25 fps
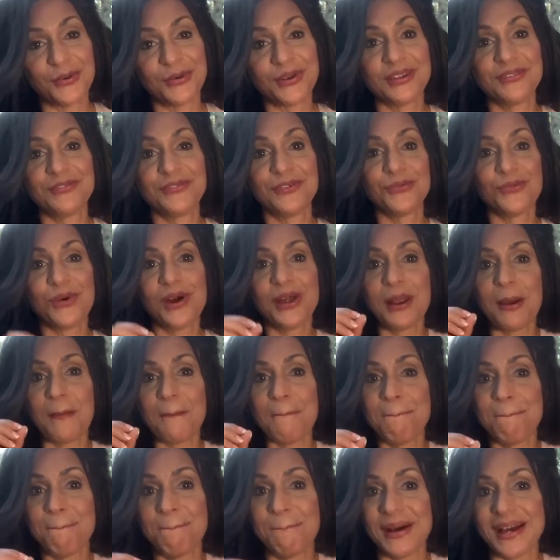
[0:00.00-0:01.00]
if you want to
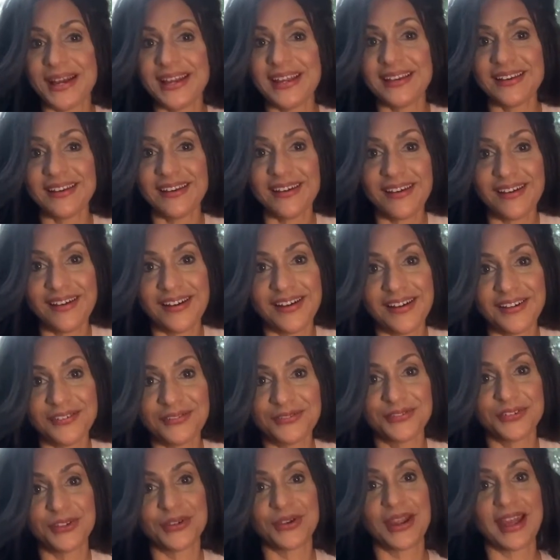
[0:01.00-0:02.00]
bite off
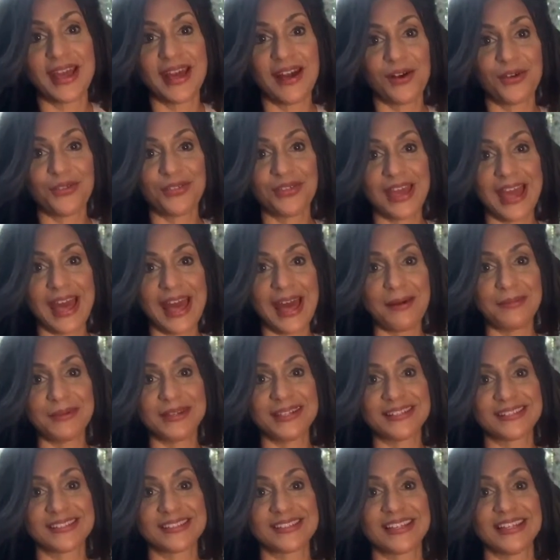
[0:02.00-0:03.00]
your health
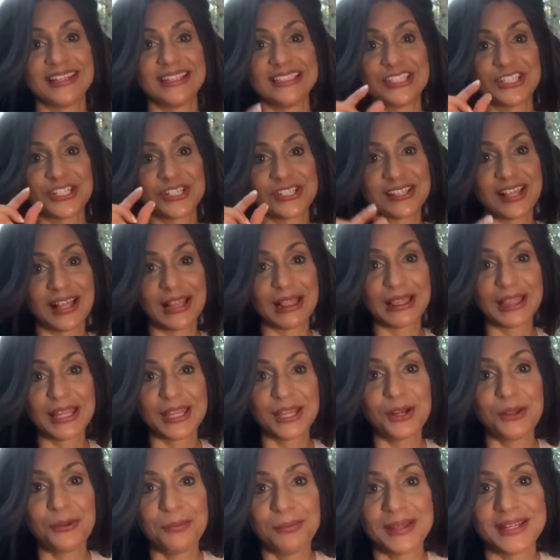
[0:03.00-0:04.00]
habits in just a
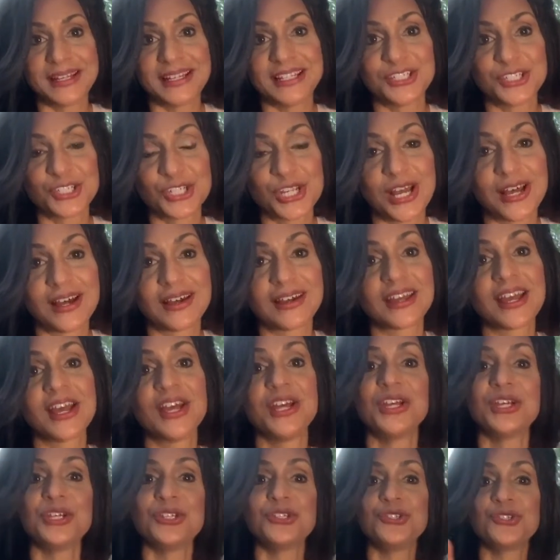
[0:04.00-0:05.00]
little bitty chunk,
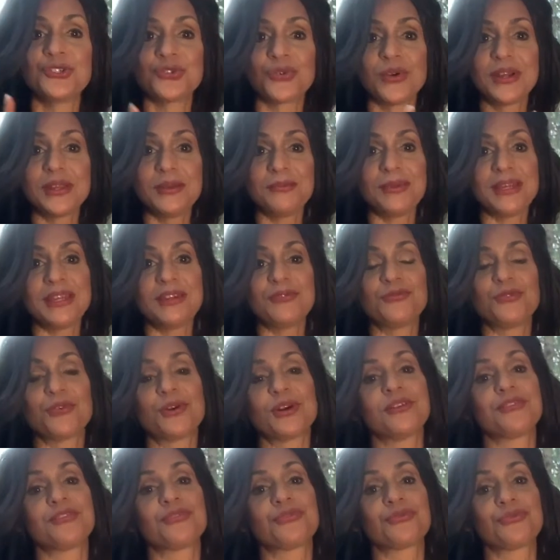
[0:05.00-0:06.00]
join me for
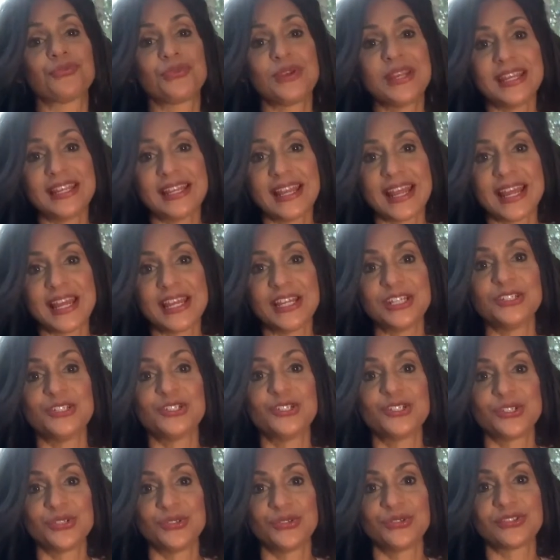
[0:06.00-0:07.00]
a 3-day
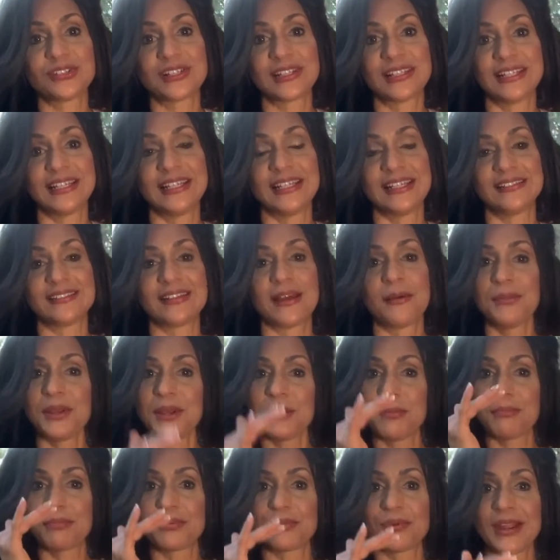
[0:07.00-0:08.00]
juice cleanse. I'm going
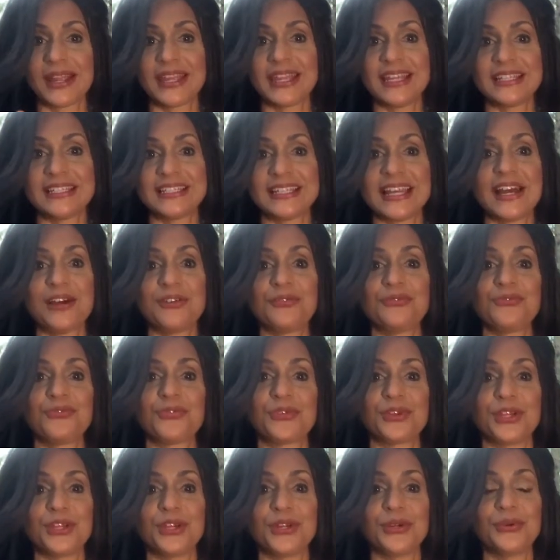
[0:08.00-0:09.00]
to break it down
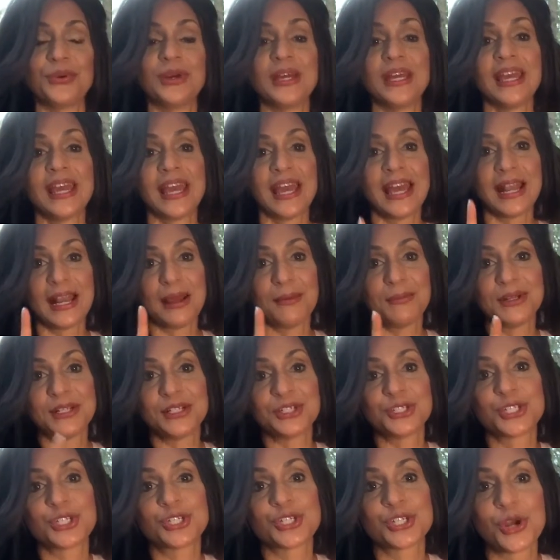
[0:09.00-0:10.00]
for you, and I'm going
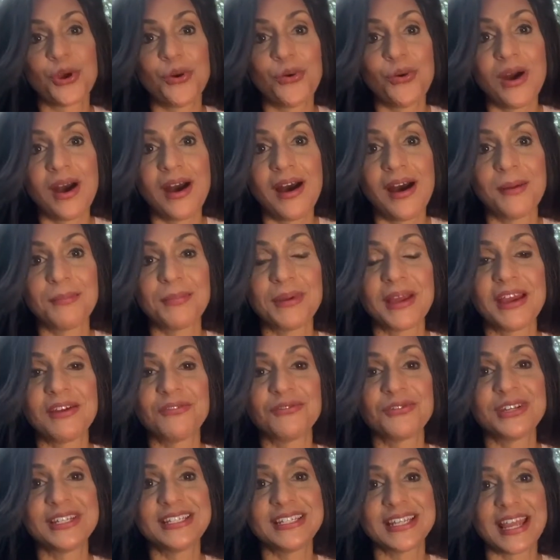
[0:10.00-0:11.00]
to show up
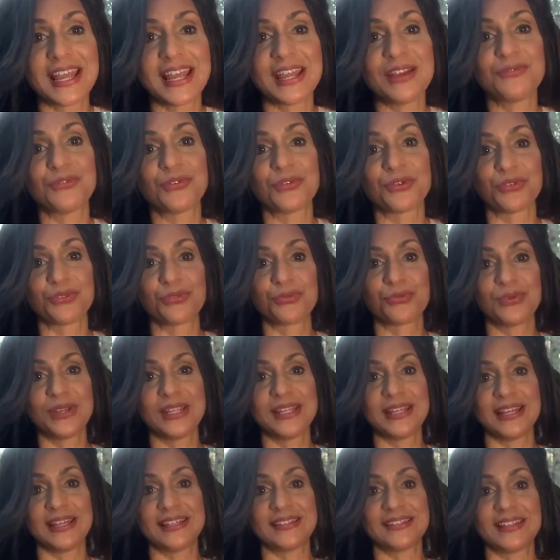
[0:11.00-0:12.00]
every day for 3
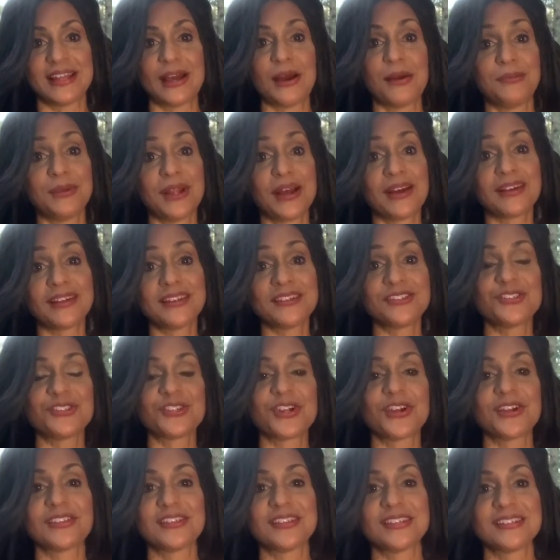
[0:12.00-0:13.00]
days. Now, I'm not going to
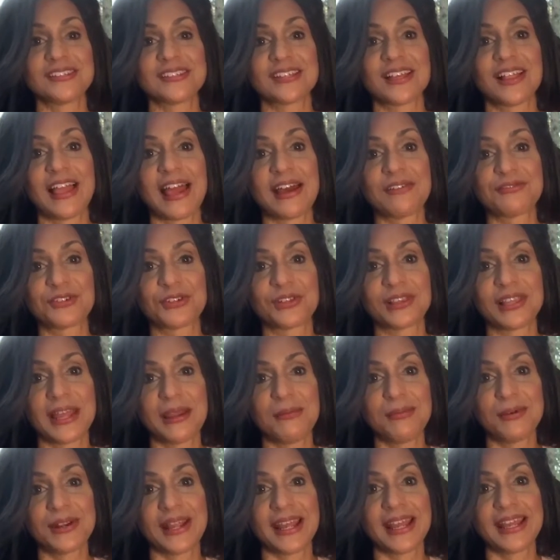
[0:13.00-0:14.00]
start this till after
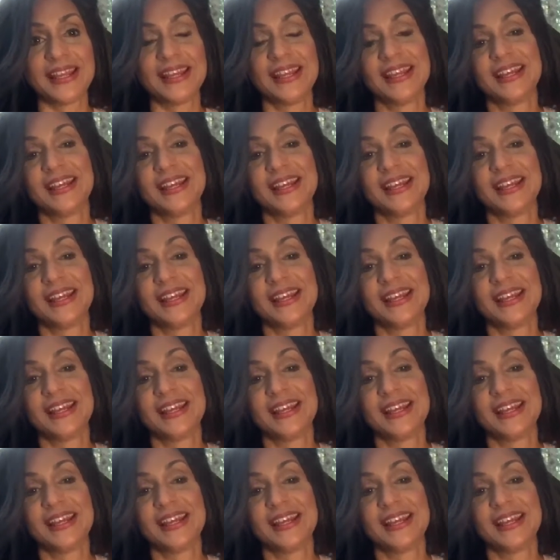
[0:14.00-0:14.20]
Labor Day,